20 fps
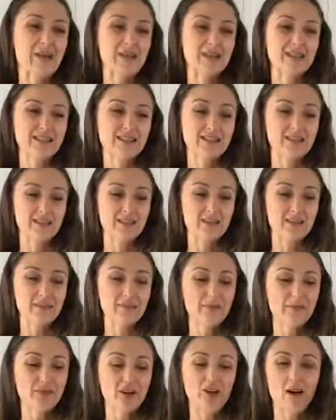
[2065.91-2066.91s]
So
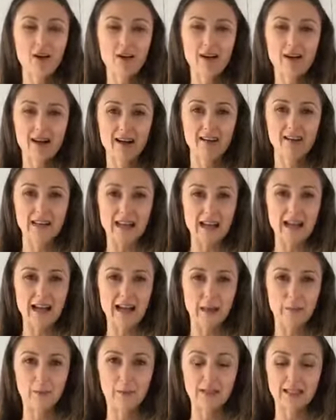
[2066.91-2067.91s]
On Guard,
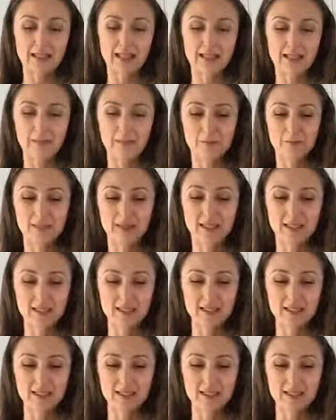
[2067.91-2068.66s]
our protective blend,